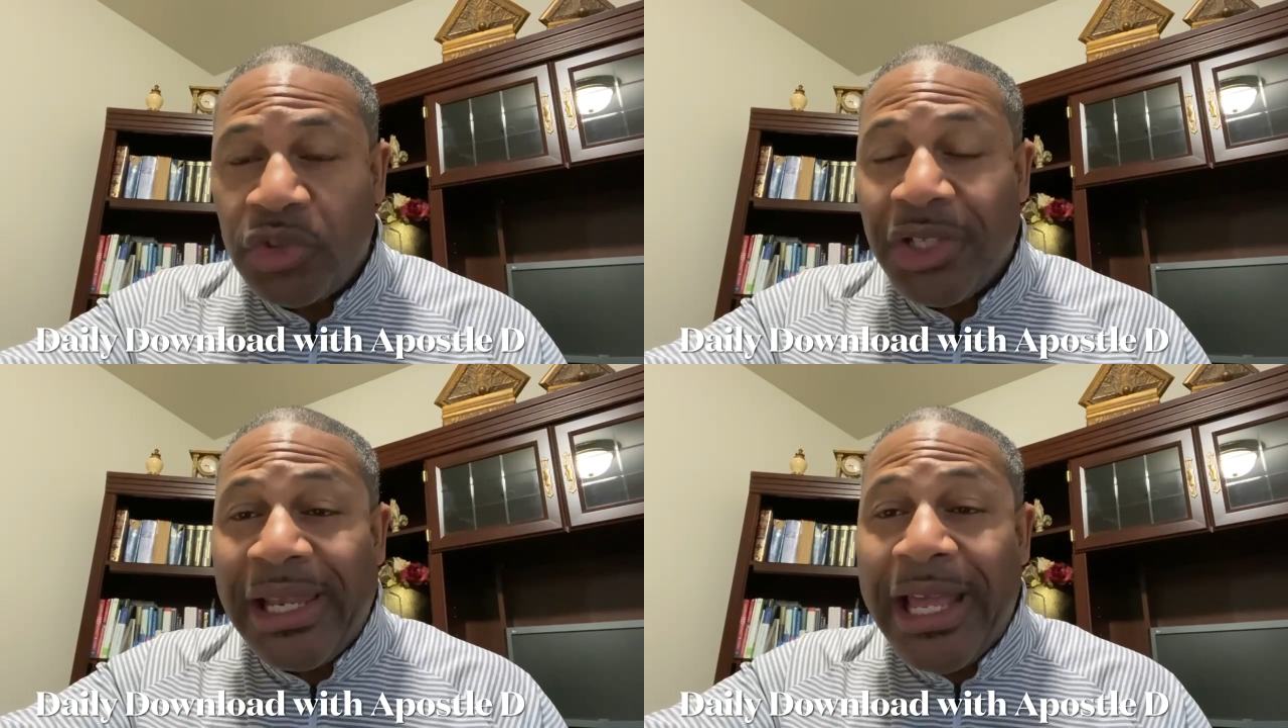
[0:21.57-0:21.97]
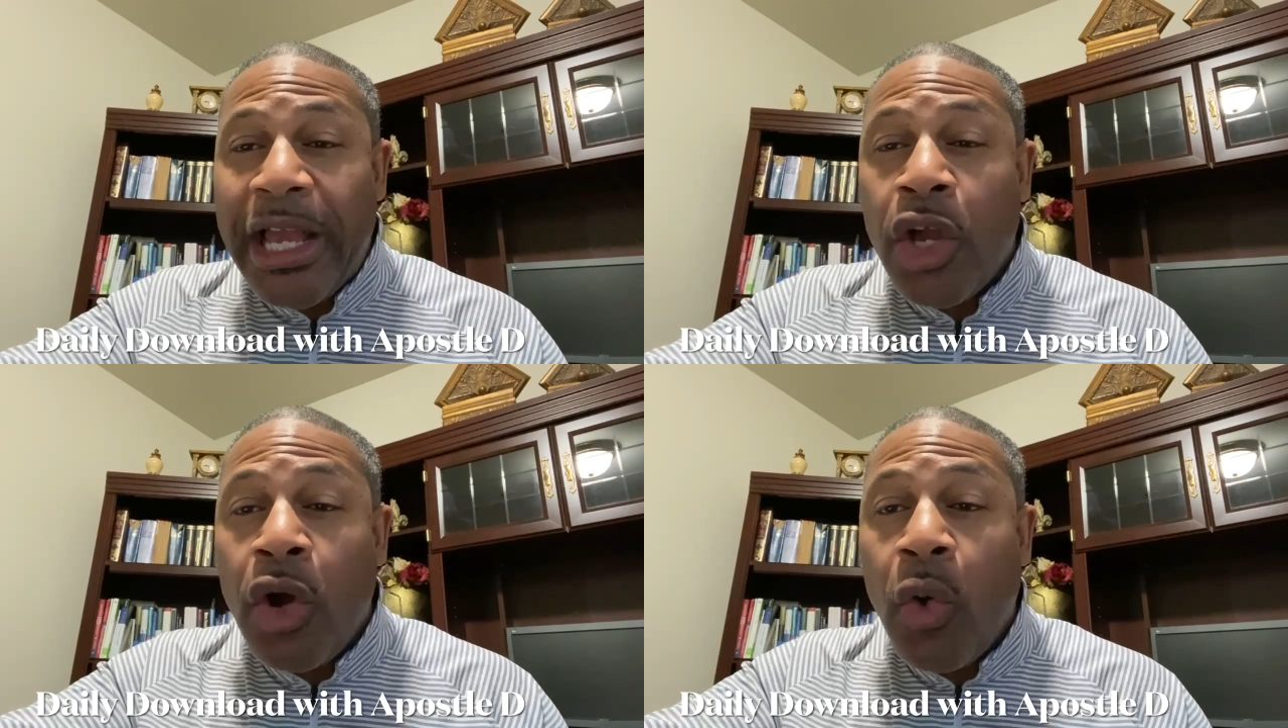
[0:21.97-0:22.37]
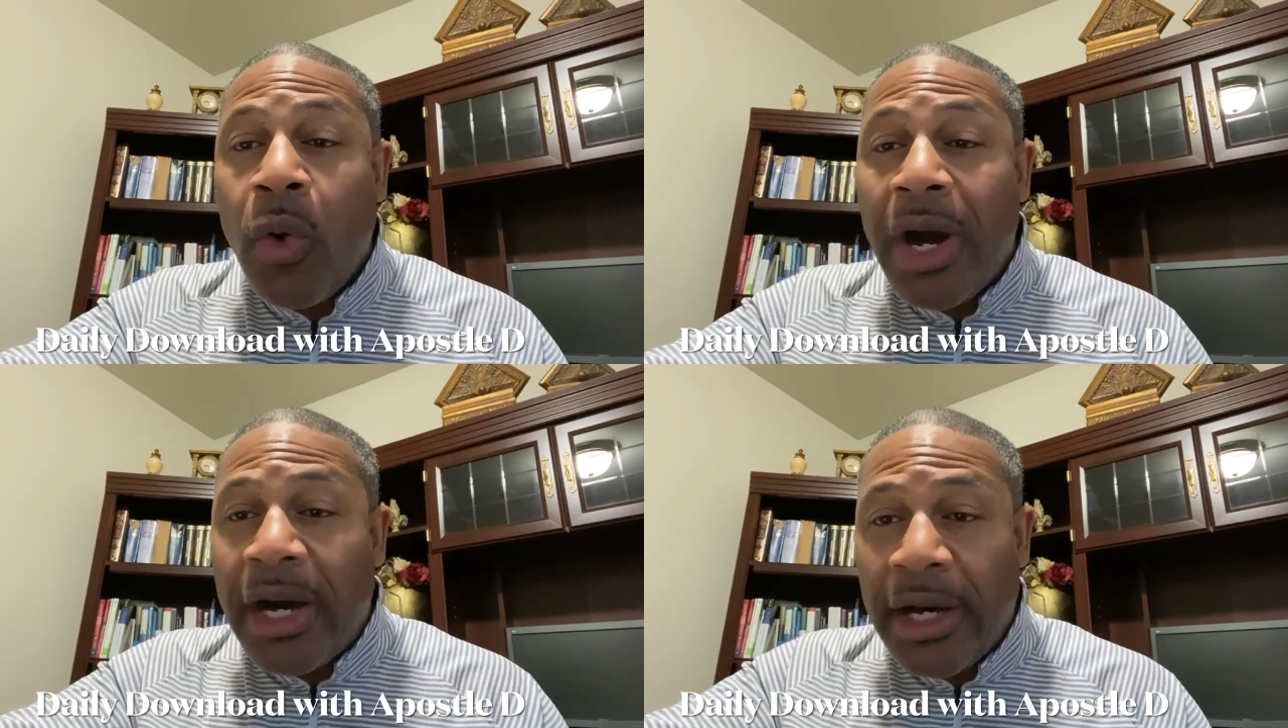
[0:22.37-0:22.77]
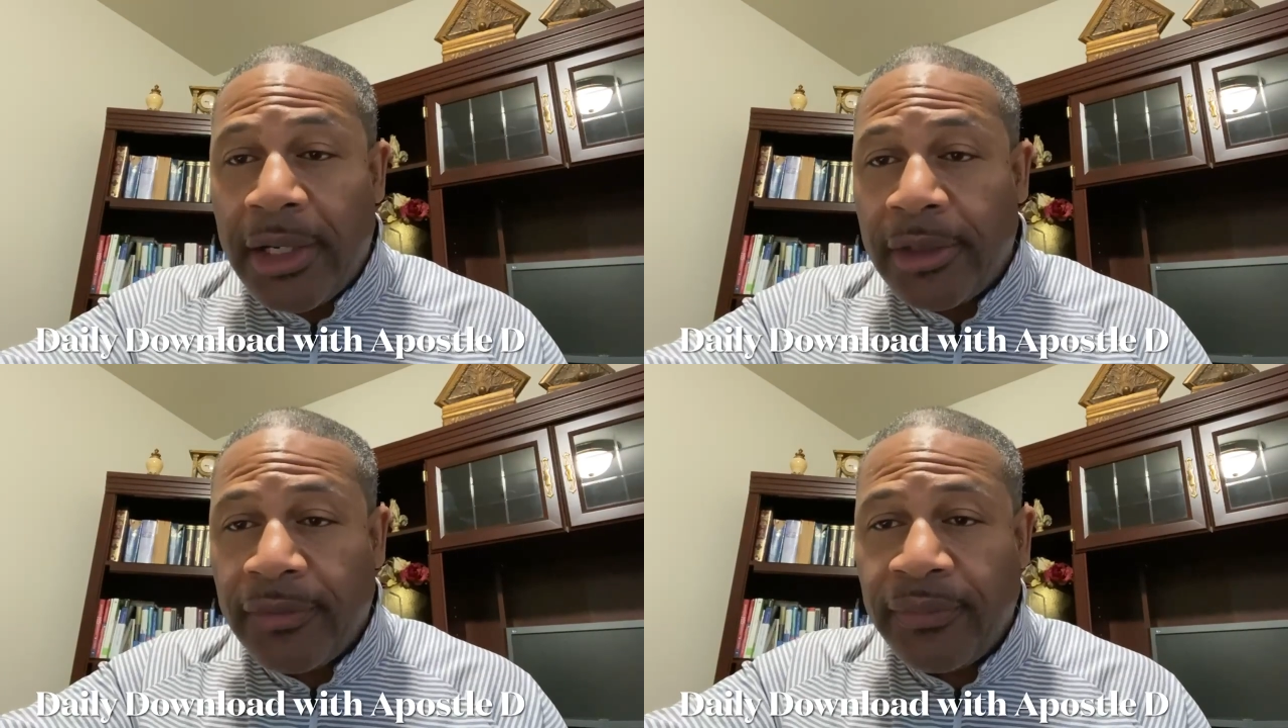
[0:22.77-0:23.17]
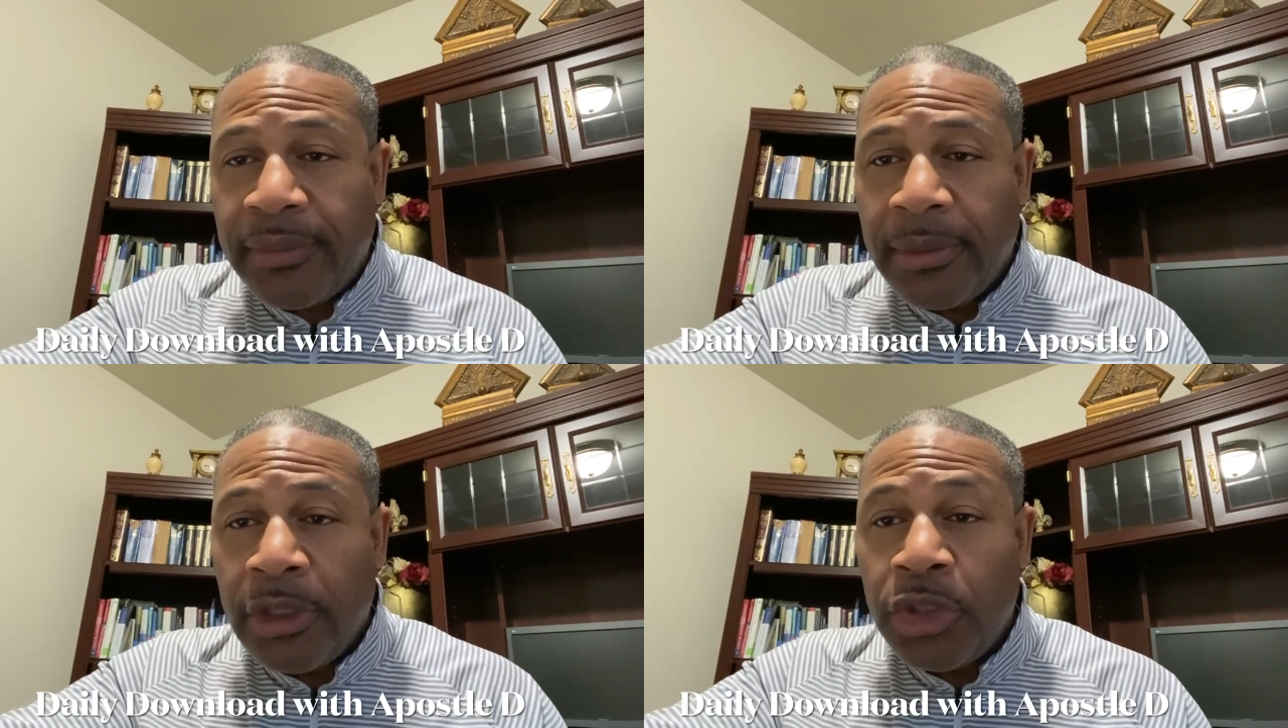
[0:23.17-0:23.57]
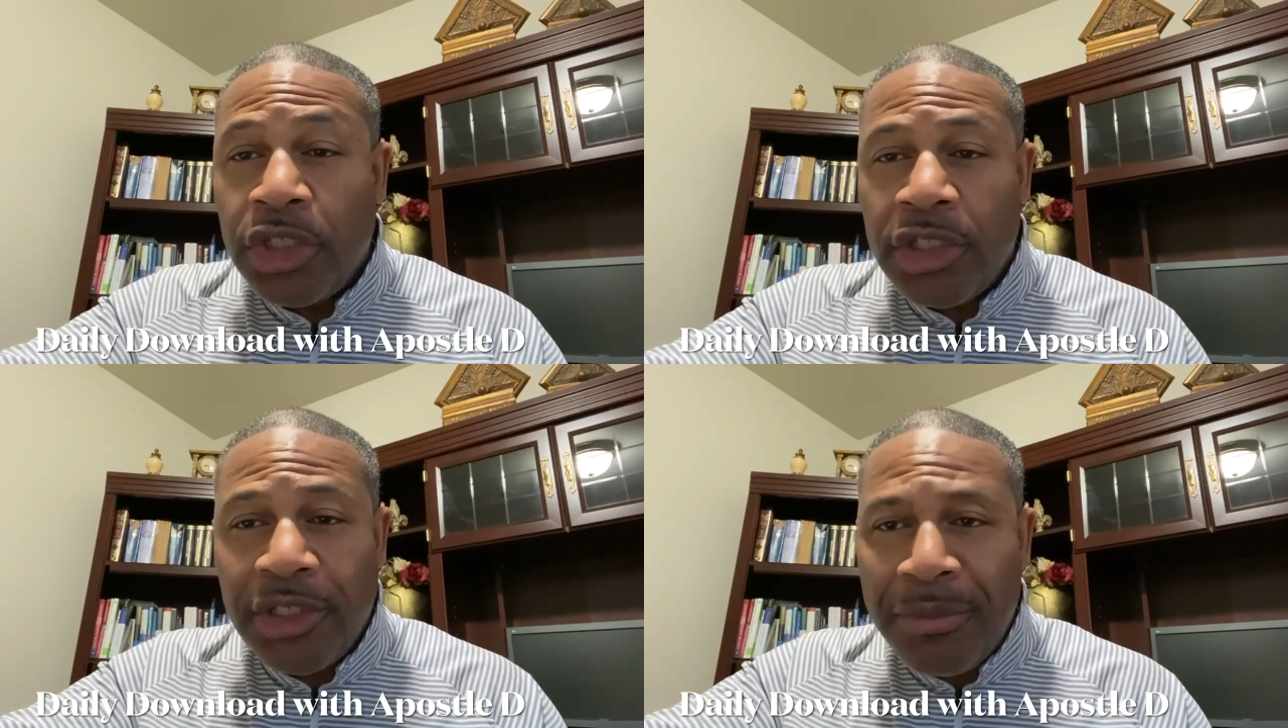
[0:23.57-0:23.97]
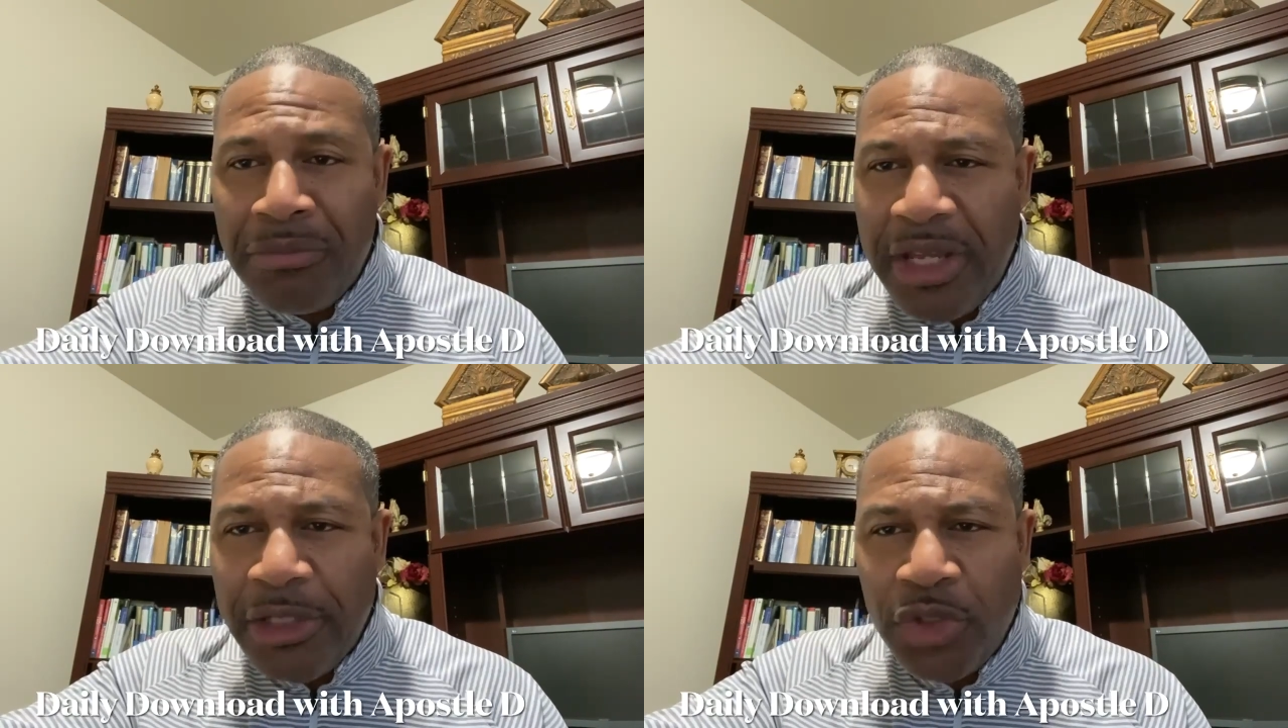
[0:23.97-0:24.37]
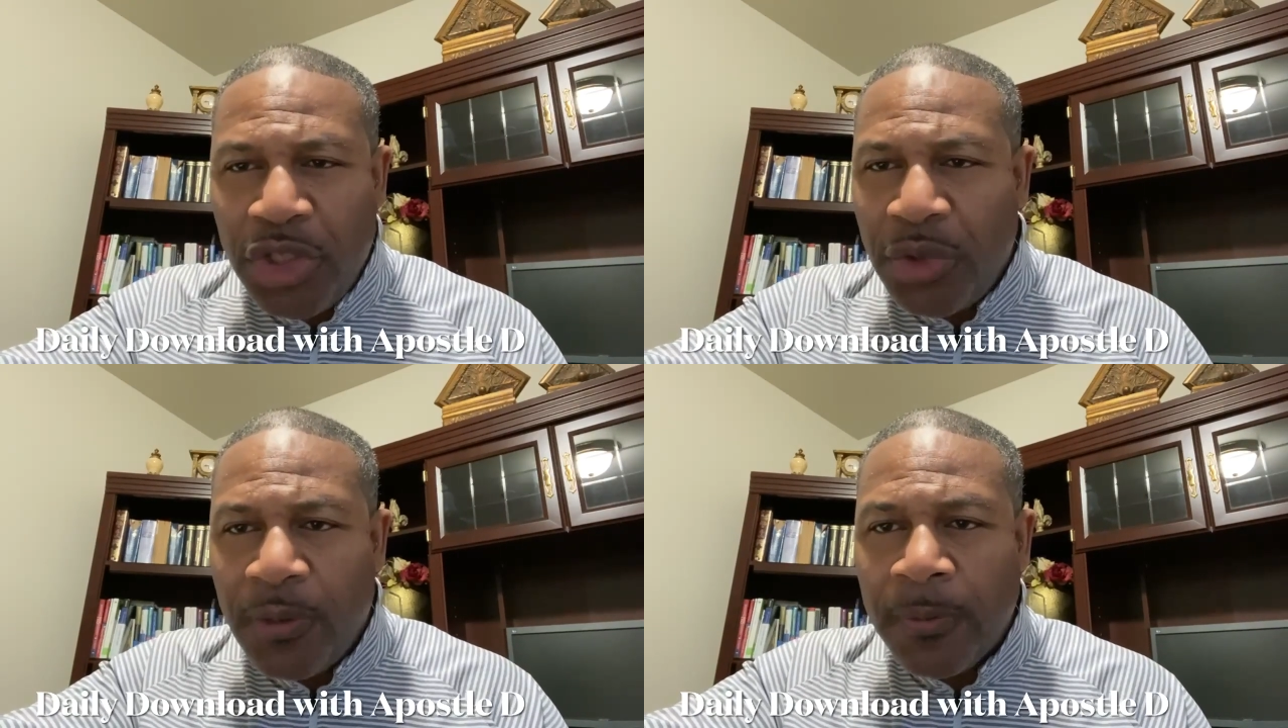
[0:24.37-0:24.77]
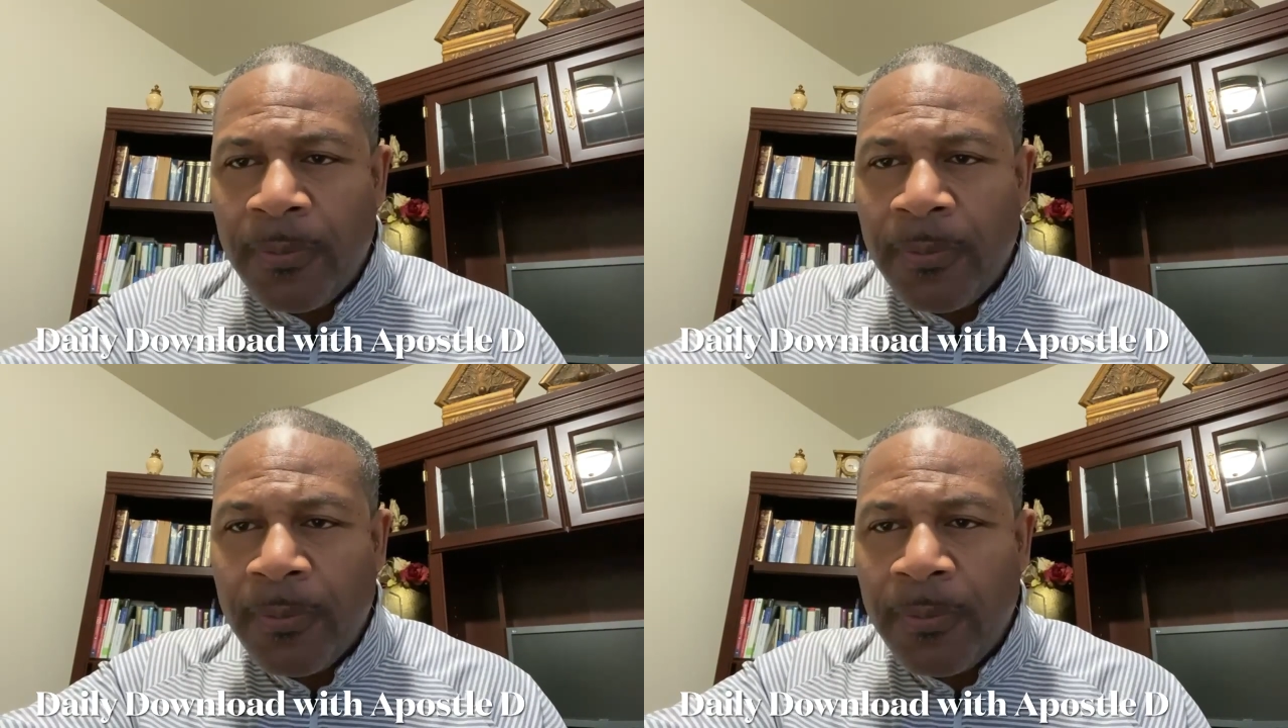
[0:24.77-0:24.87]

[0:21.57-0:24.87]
to let go of, to submit to.